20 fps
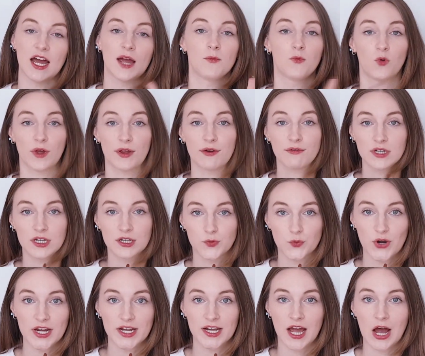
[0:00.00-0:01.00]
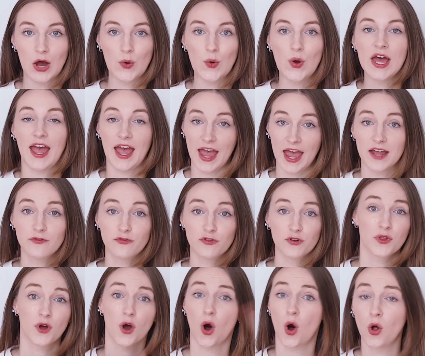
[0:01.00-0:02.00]
I'm wearing it right now, and for
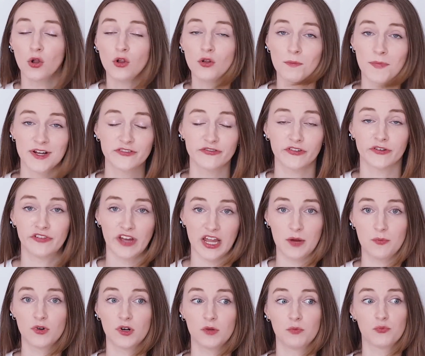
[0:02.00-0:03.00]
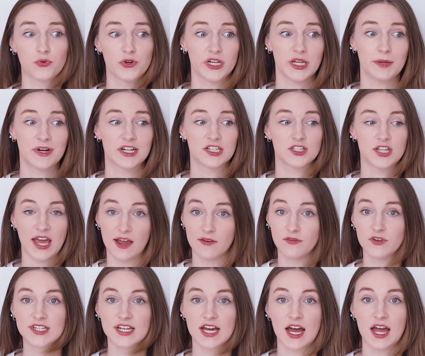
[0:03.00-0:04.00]
the whole month of April, pretty much
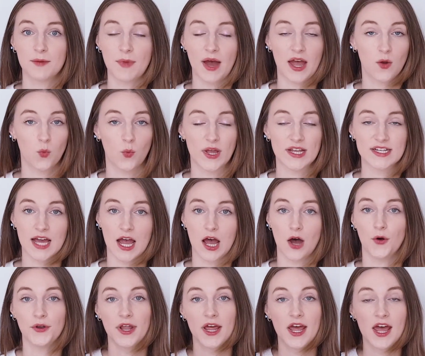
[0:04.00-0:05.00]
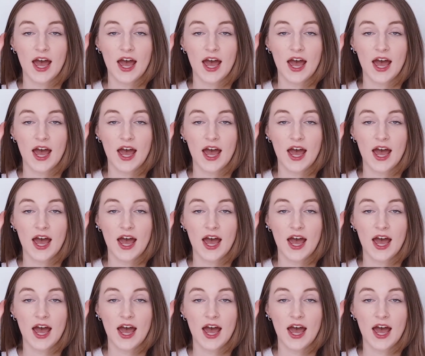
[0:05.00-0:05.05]
every time I went out,